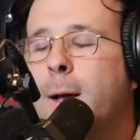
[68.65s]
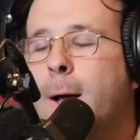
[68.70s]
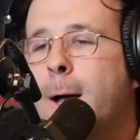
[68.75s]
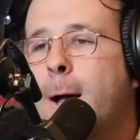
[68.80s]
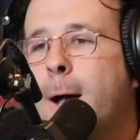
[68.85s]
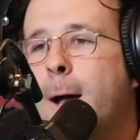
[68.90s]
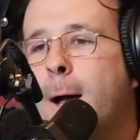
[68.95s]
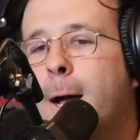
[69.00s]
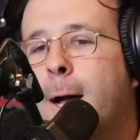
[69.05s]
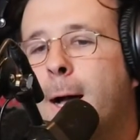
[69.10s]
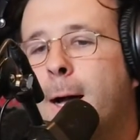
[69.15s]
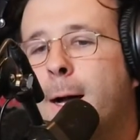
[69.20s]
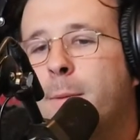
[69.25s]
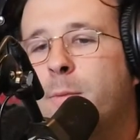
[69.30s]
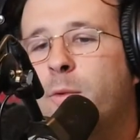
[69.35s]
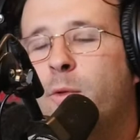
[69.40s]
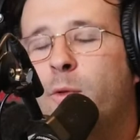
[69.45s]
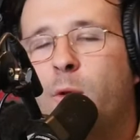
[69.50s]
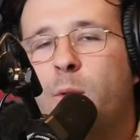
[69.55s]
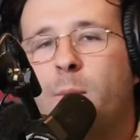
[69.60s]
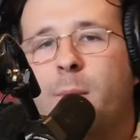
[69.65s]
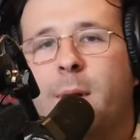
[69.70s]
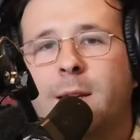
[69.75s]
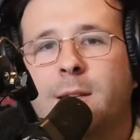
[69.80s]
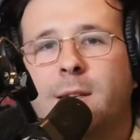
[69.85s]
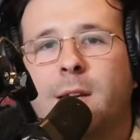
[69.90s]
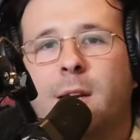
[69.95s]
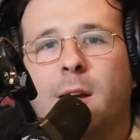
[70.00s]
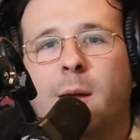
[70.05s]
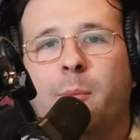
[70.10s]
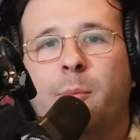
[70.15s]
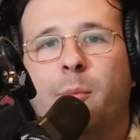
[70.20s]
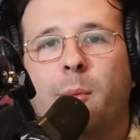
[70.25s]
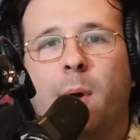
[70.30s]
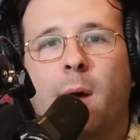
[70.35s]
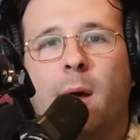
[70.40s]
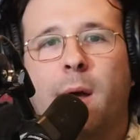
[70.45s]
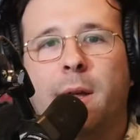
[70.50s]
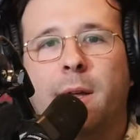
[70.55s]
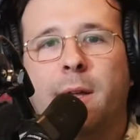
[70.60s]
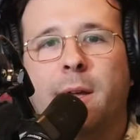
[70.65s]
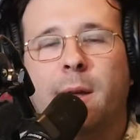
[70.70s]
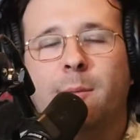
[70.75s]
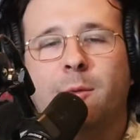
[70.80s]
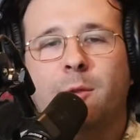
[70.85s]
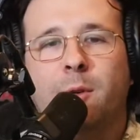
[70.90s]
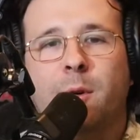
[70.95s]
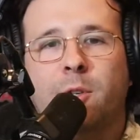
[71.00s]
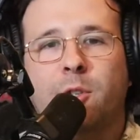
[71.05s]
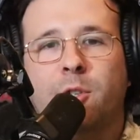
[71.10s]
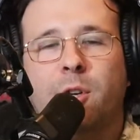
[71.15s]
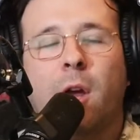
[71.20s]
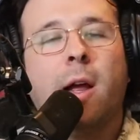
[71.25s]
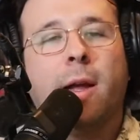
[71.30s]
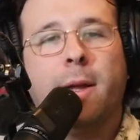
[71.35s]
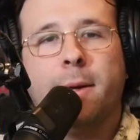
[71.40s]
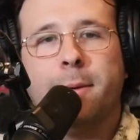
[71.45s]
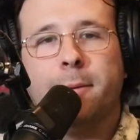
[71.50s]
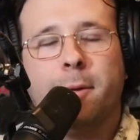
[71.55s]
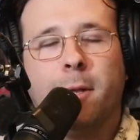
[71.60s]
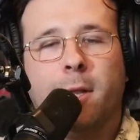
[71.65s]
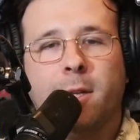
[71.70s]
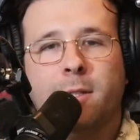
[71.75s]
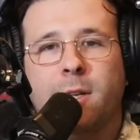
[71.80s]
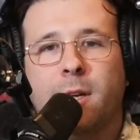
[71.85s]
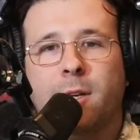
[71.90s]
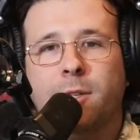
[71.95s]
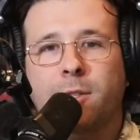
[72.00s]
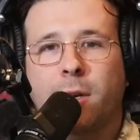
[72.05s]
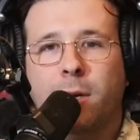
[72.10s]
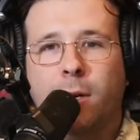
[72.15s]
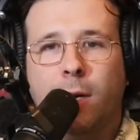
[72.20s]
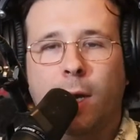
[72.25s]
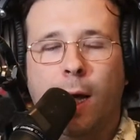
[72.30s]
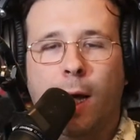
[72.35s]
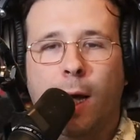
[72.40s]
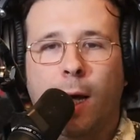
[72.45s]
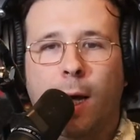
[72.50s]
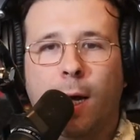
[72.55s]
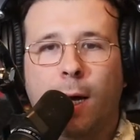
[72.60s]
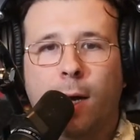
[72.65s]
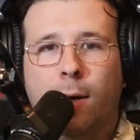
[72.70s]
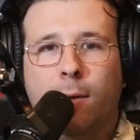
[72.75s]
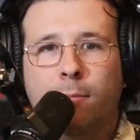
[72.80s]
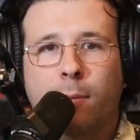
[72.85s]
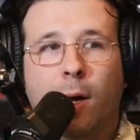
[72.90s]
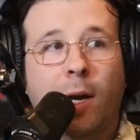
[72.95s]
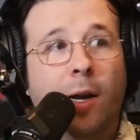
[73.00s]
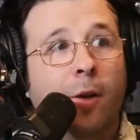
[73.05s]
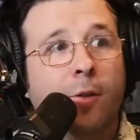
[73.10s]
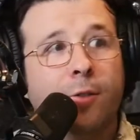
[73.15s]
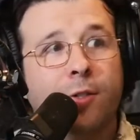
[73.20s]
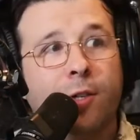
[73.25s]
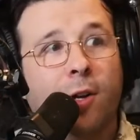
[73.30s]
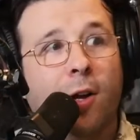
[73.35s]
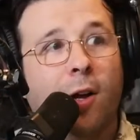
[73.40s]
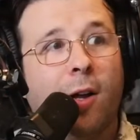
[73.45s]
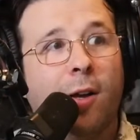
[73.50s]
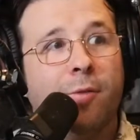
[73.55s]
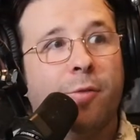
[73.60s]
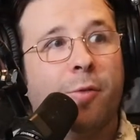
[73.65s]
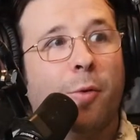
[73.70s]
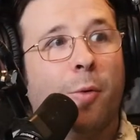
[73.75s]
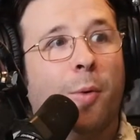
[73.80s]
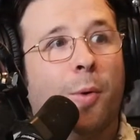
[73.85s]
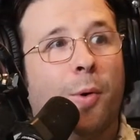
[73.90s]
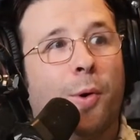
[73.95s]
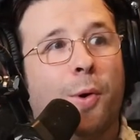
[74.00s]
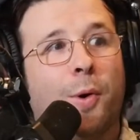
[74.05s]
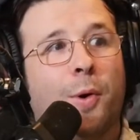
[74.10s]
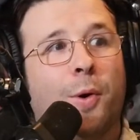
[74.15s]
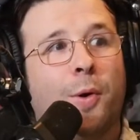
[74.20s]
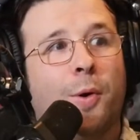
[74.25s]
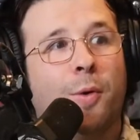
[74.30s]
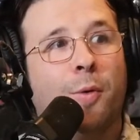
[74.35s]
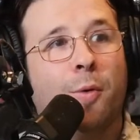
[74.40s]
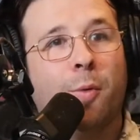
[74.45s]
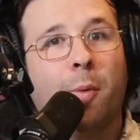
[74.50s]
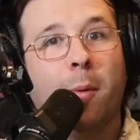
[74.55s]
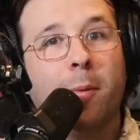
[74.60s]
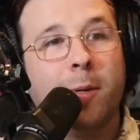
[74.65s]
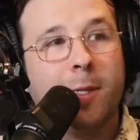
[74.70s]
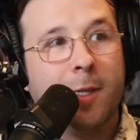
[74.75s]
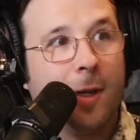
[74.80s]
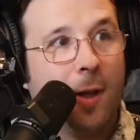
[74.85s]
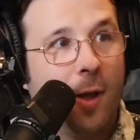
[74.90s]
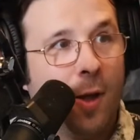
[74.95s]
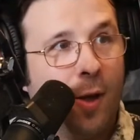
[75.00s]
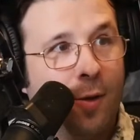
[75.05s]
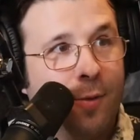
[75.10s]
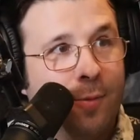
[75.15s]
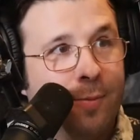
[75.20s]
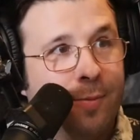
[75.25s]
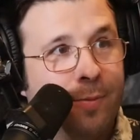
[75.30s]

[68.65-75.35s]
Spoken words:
Before the mics heated up, I came to a shocking realization. My notes are gone for the Women Tell All.